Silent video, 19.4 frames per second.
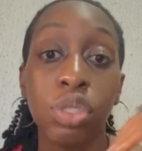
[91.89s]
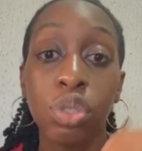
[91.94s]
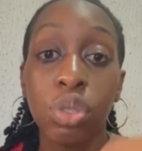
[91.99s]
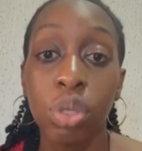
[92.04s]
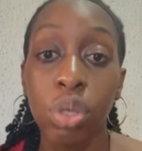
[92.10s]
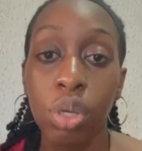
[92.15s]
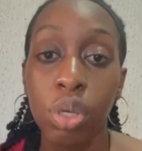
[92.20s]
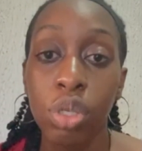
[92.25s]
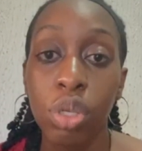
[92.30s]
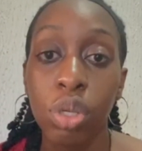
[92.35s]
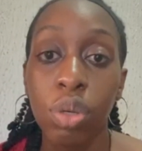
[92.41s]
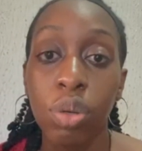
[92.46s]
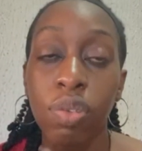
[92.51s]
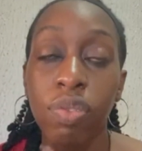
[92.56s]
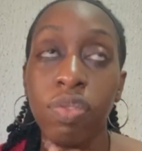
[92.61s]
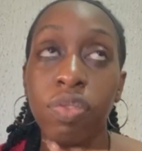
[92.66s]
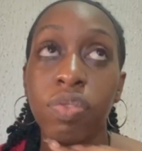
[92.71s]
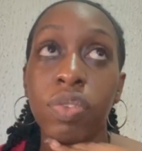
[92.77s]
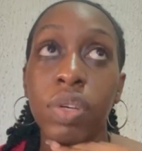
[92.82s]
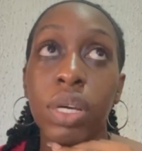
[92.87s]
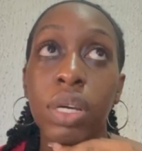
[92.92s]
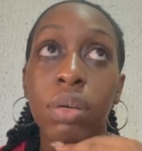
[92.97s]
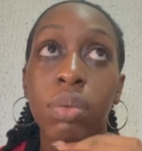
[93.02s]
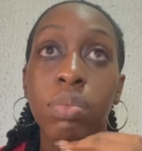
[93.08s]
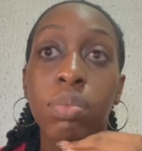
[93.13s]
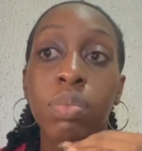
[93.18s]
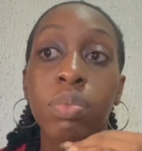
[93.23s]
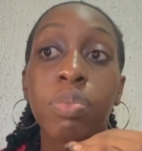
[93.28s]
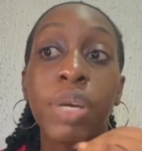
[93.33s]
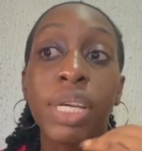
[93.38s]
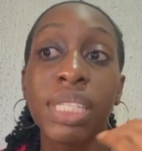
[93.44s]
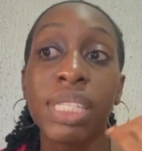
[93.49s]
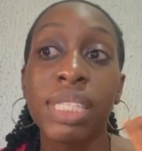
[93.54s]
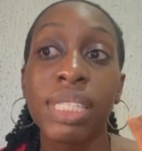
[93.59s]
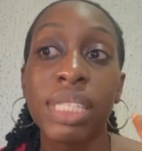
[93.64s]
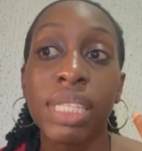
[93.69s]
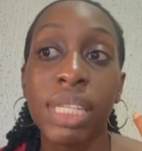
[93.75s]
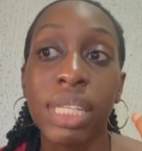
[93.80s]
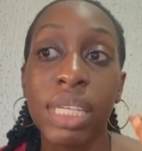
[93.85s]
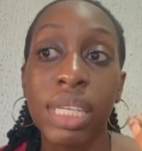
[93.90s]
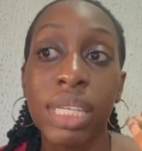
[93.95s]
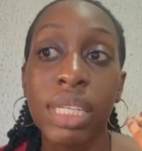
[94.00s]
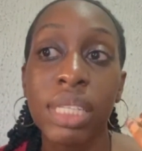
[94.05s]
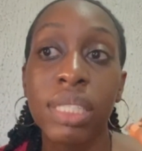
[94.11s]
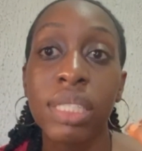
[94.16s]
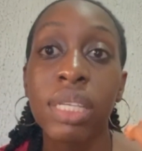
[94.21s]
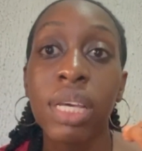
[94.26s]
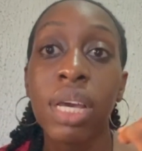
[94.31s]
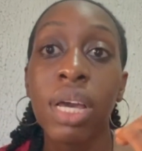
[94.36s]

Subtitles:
introduction of penicillin,